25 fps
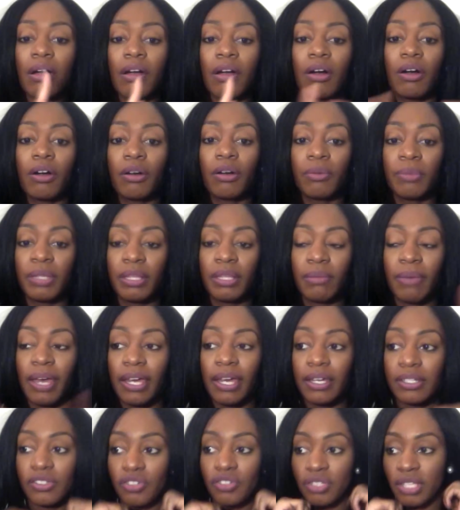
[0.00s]
comb in the
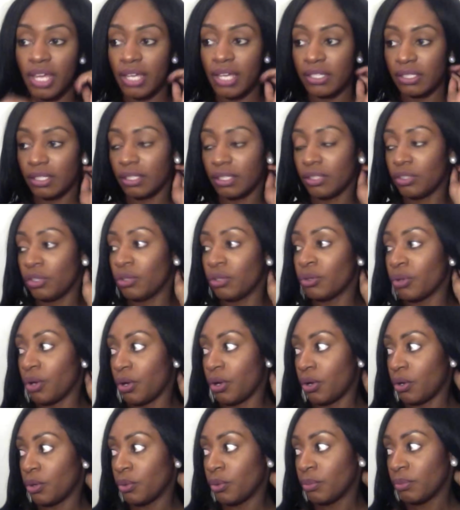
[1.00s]
back, it just has a little
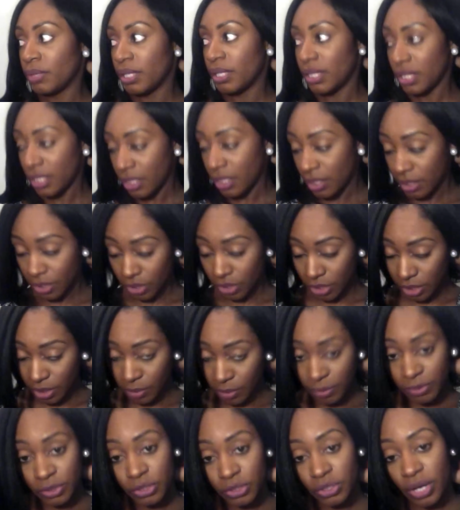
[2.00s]
comb and then
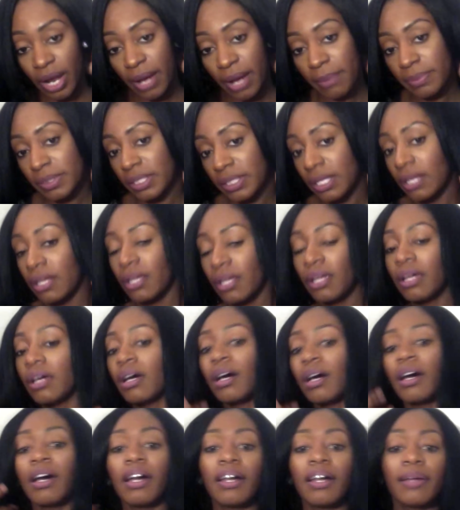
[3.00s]
adjustable straps.
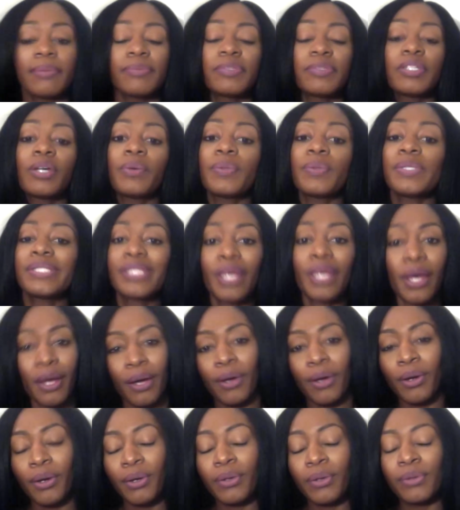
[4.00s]
So it's
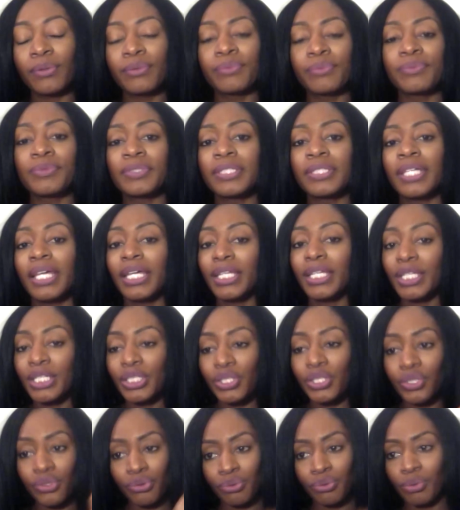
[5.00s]
on, and
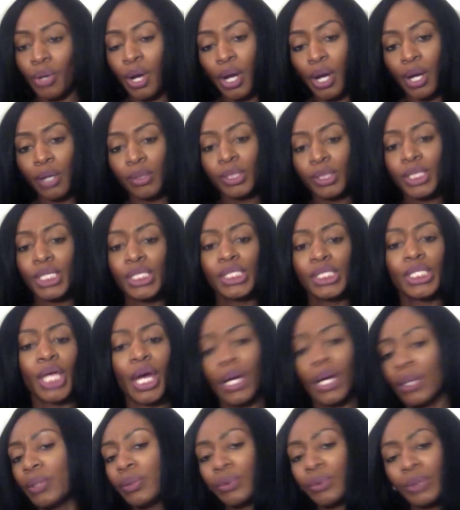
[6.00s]
it's strong, and it's
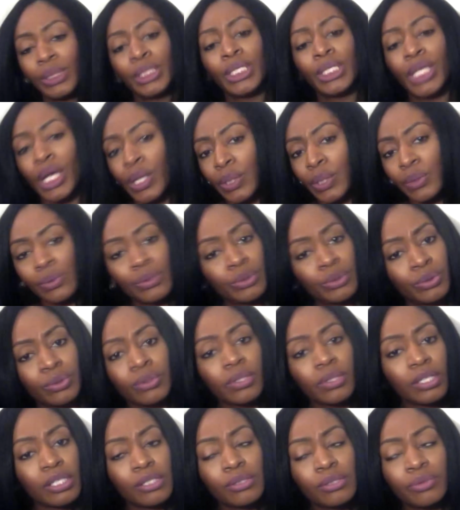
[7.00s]
holding on,
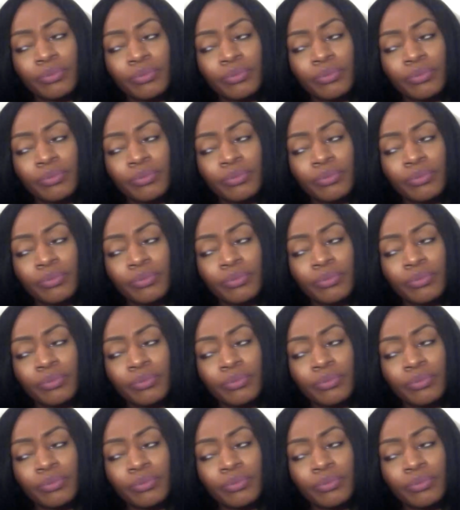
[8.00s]
girl.